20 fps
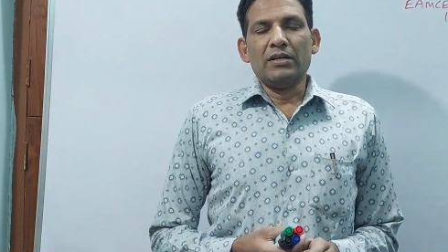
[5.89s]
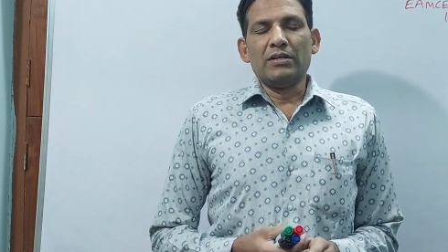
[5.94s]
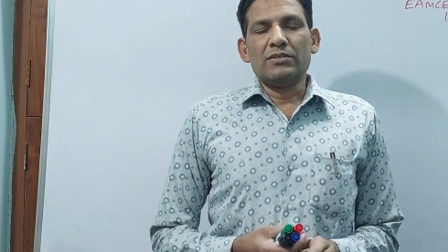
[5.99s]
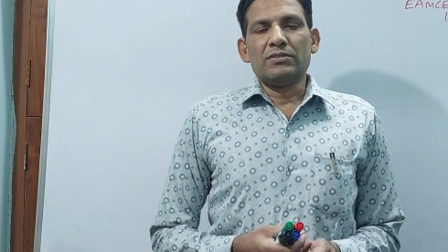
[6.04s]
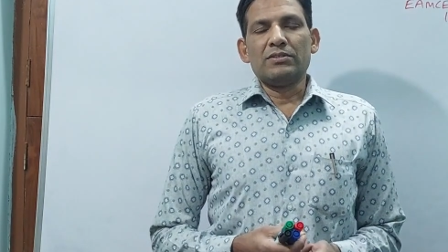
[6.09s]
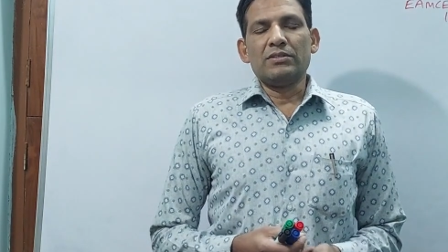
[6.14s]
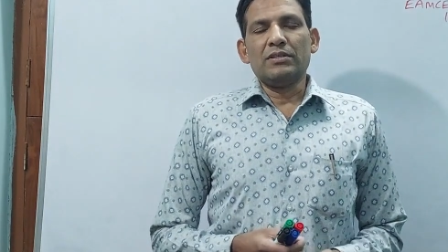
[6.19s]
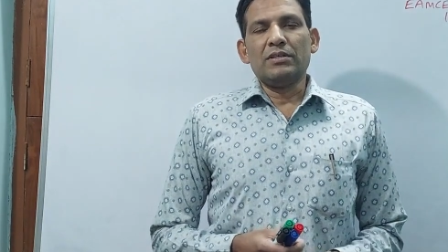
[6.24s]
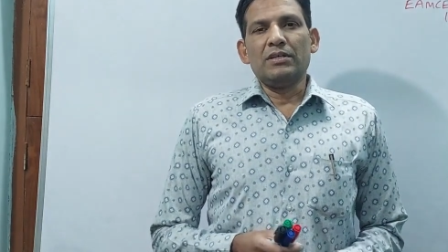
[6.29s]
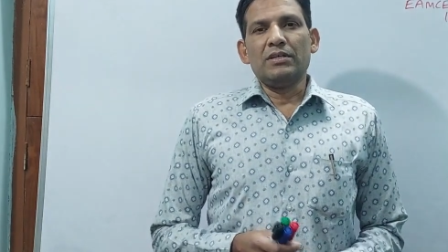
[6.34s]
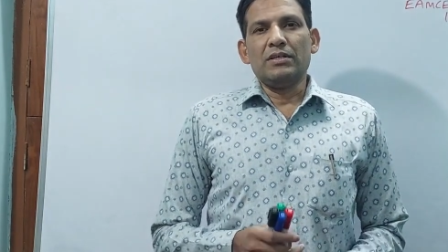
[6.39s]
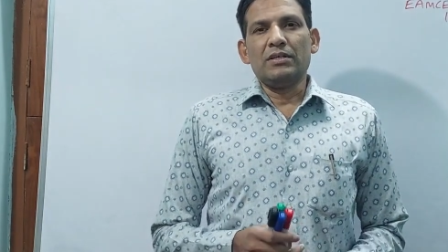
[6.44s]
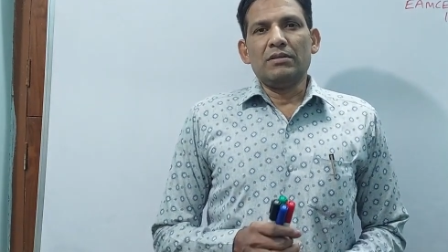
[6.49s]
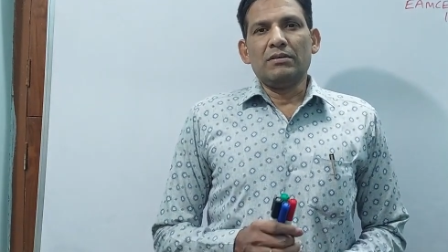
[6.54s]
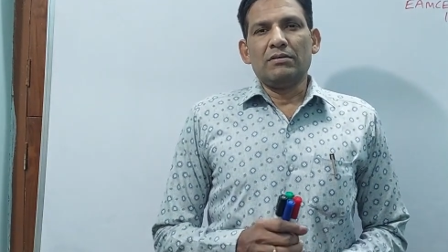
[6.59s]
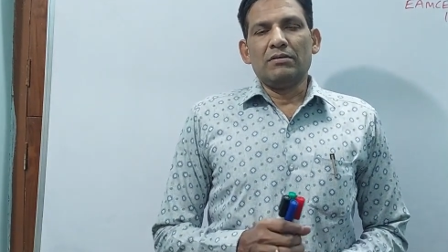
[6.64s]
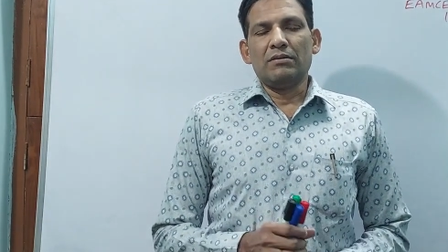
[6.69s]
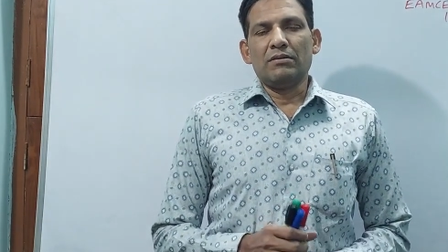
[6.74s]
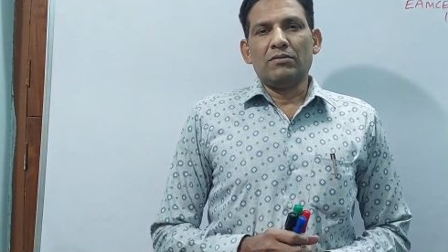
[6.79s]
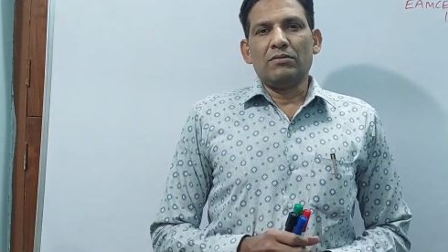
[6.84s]

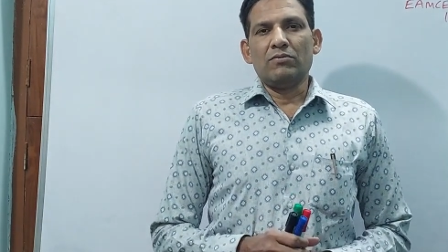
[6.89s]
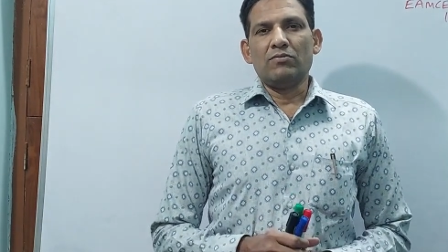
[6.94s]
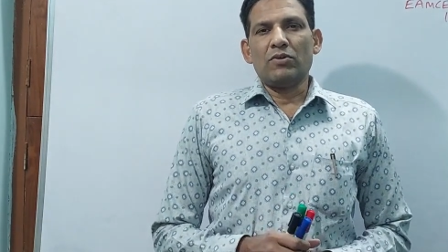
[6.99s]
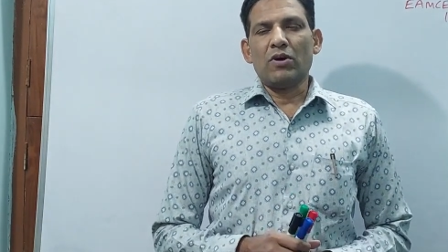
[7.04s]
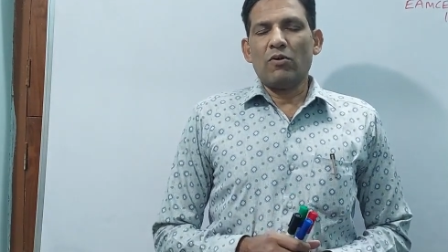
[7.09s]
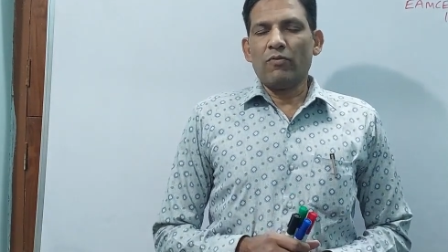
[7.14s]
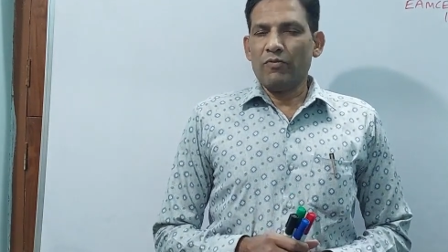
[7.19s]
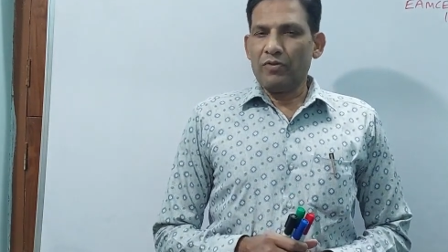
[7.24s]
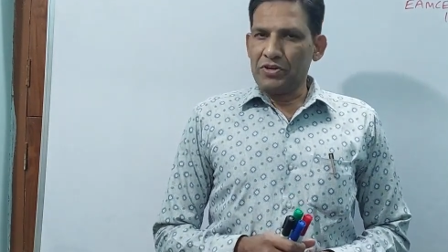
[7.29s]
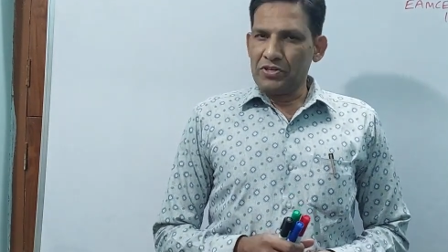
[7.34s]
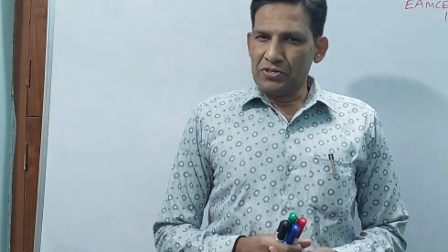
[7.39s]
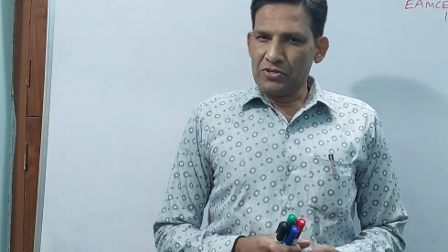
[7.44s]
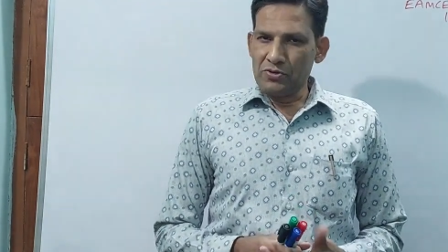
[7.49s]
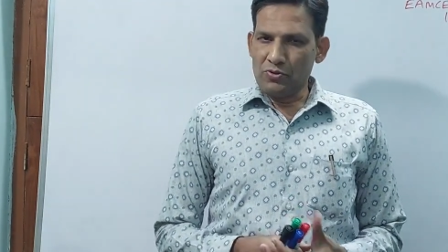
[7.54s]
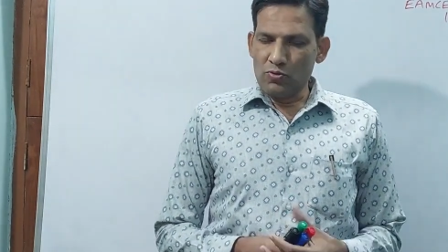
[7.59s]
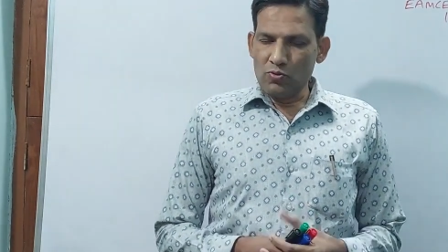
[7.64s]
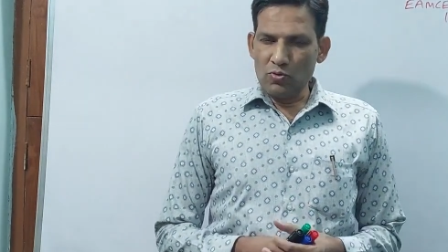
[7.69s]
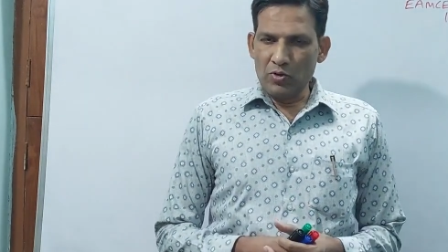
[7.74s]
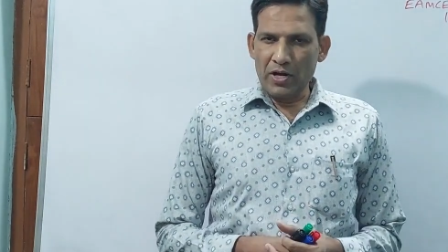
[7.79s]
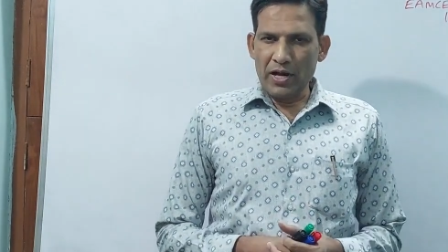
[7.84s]
See, we have finished
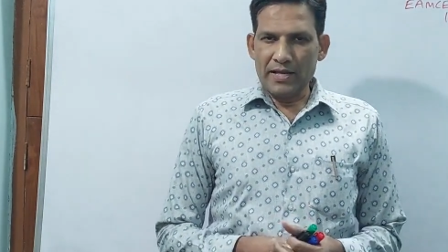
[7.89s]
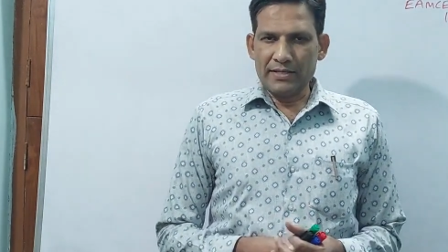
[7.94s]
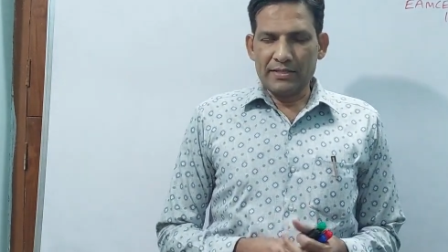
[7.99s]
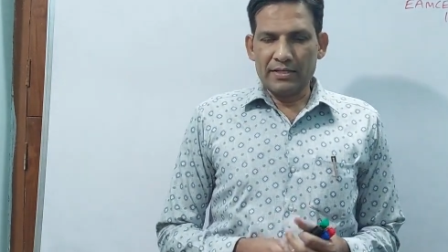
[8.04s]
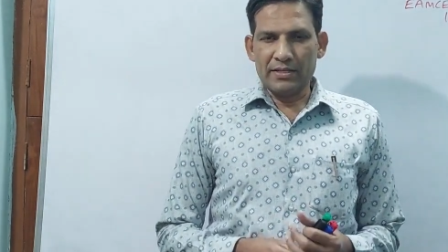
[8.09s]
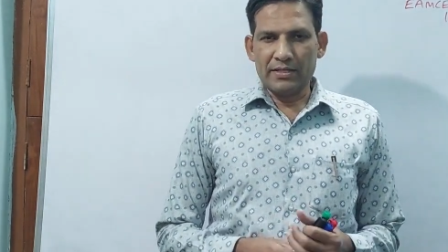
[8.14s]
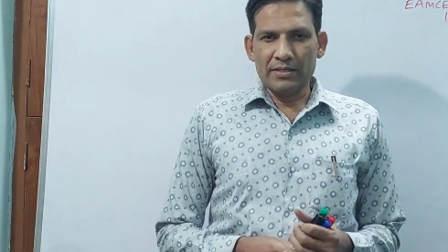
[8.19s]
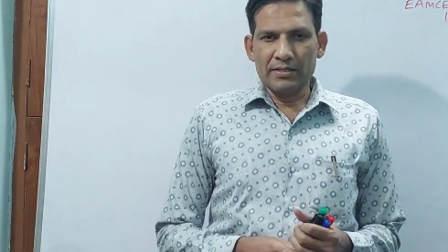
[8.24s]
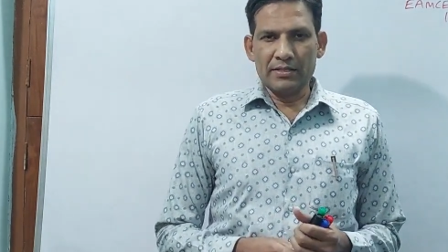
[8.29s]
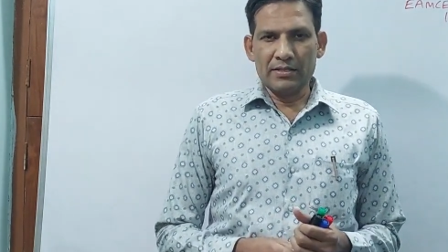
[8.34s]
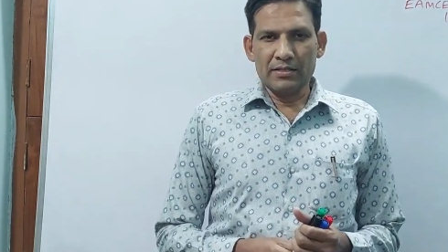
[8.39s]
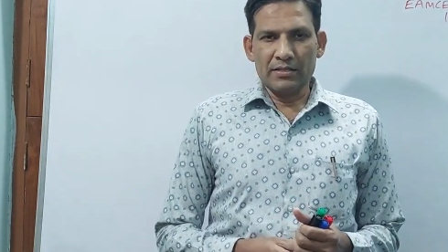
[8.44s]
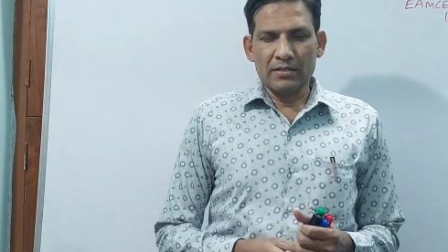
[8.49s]
2 classes